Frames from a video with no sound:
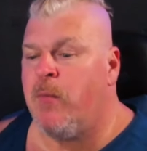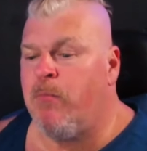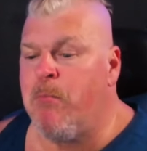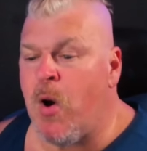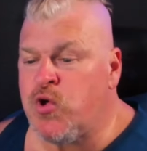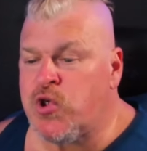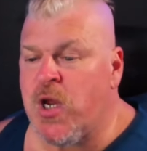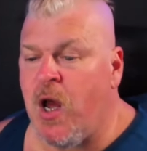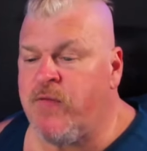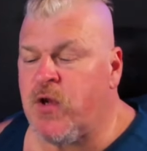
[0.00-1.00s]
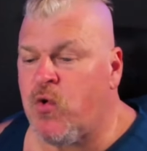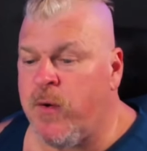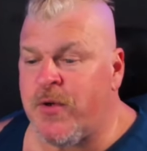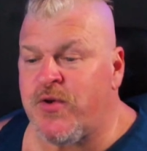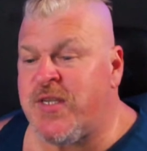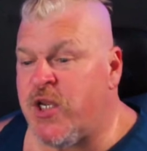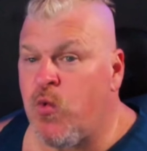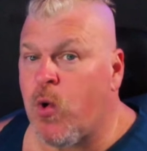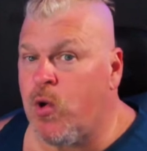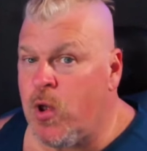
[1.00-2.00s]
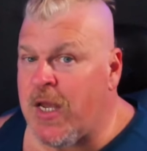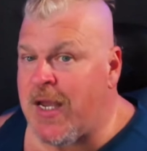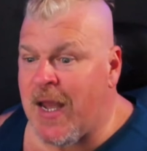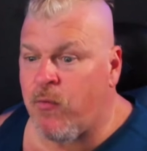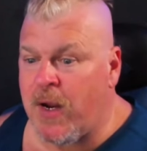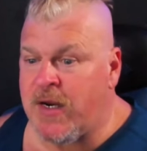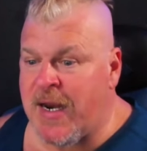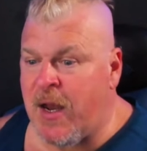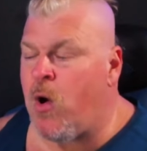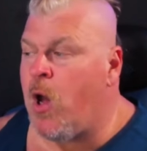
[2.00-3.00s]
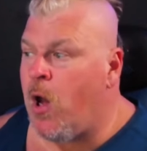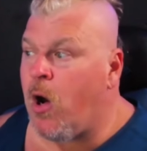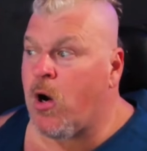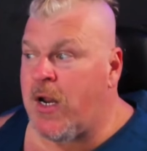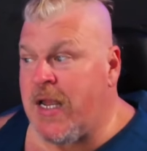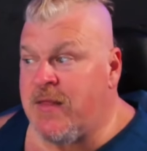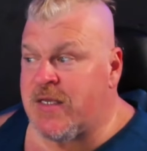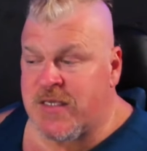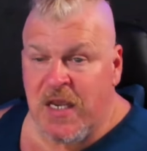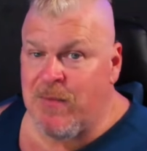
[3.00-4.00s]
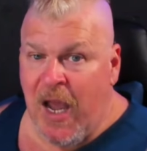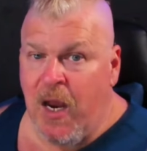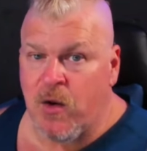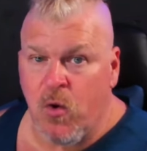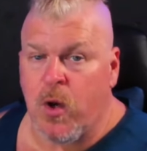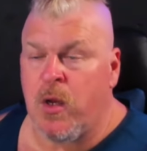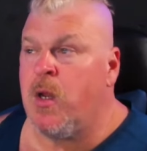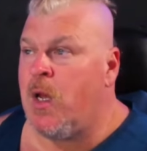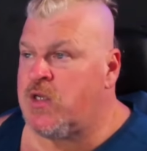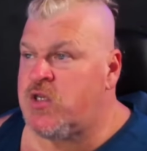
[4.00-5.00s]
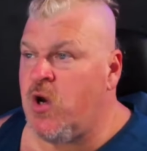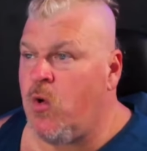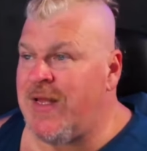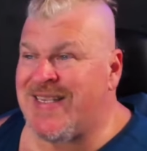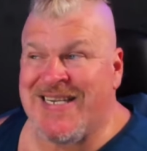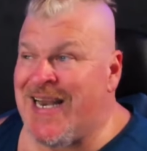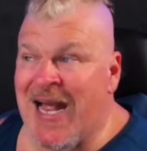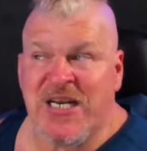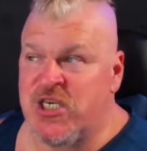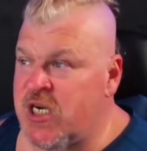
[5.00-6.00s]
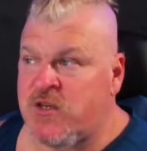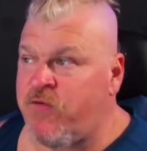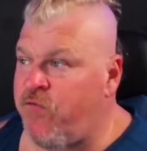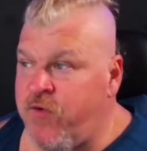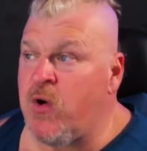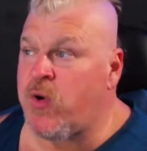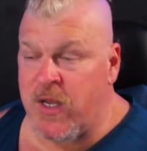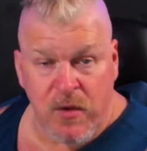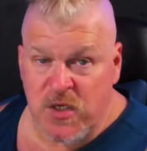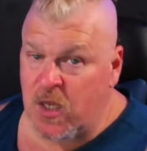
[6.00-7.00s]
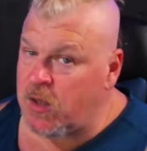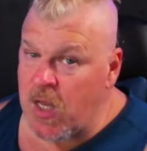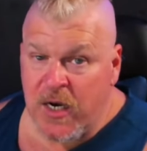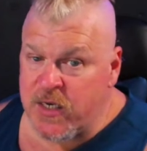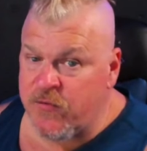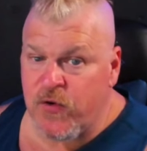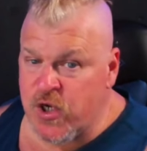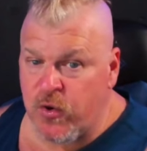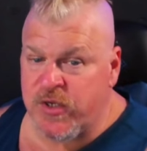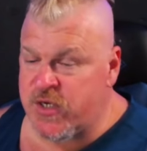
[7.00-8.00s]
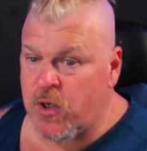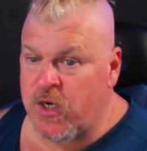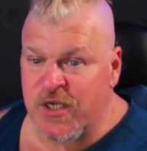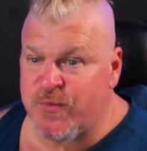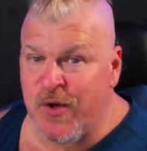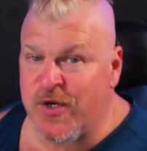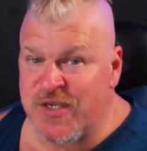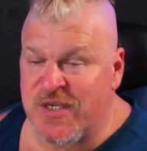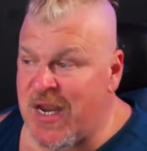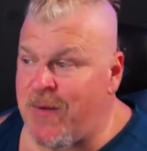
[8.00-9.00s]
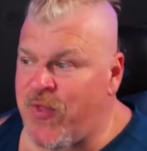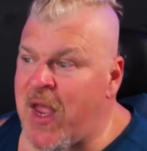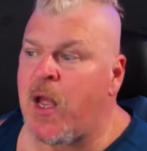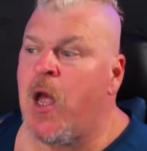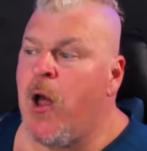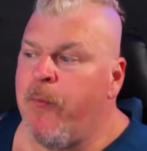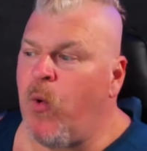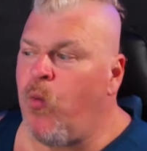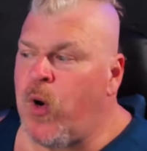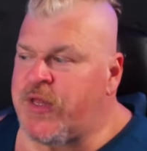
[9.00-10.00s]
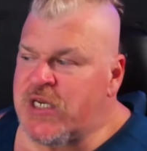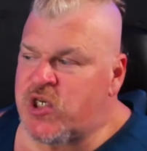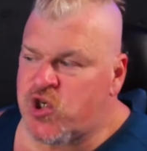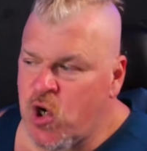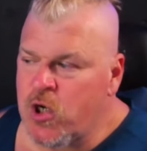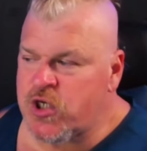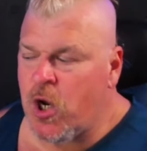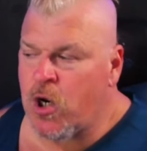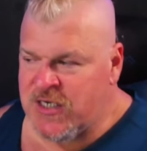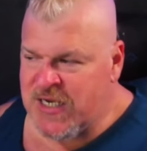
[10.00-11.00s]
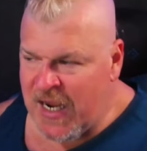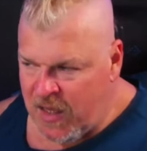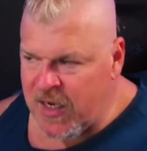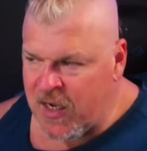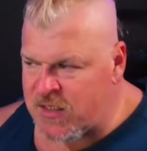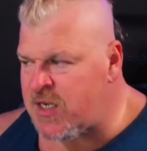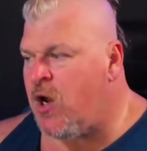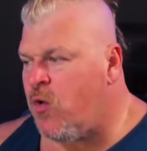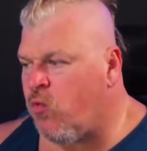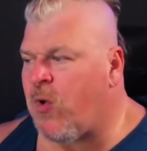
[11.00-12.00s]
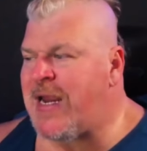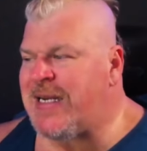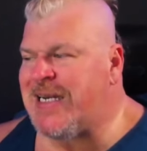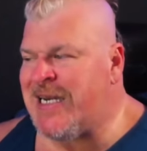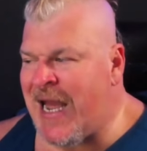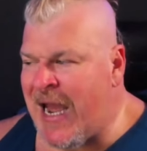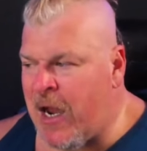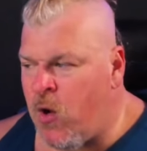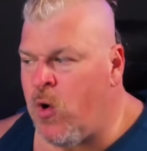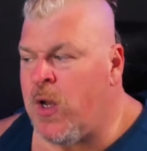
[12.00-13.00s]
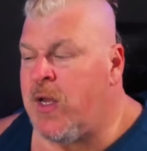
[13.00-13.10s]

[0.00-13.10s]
most of the cryptos that you are looking at right now are in the same category. So it's not just Floki. There's a lot of different tokens that are going to experience the same thing. But what these charts are telling us right now